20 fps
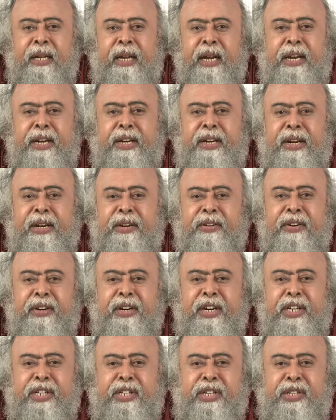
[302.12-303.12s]
Indian
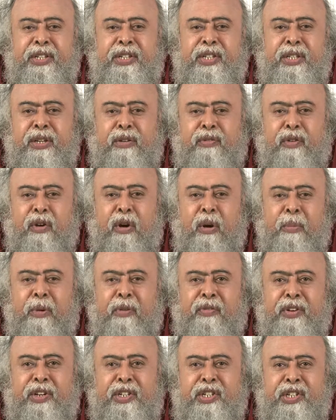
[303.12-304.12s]
traditions in the form
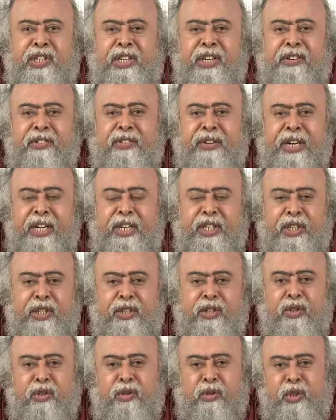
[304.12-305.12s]
of Christian
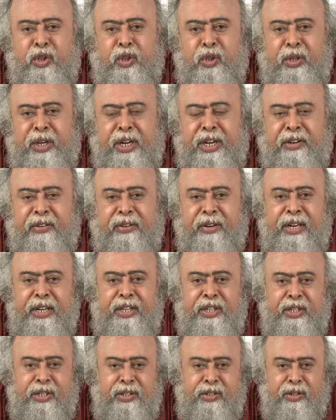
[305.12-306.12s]
religions or Judaic
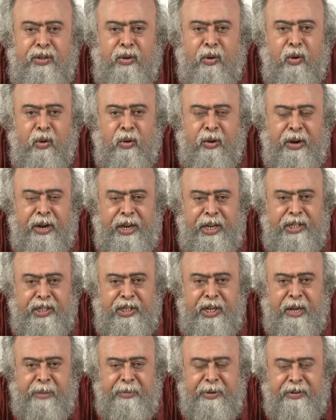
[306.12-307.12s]
religions or
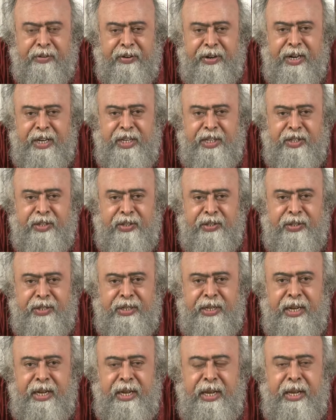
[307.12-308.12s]
Islamic religions,
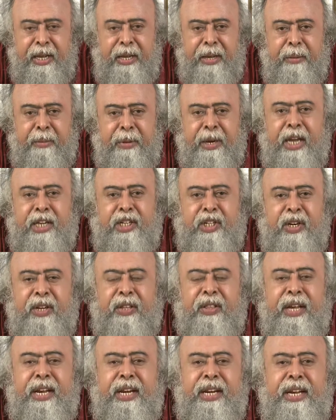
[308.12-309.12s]
where
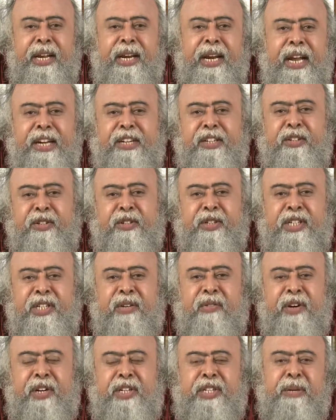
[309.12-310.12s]
actually the Indian attitude is
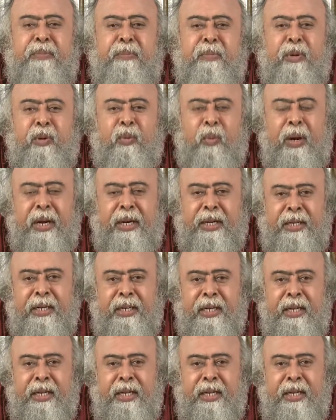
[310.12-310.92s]
a very simple one.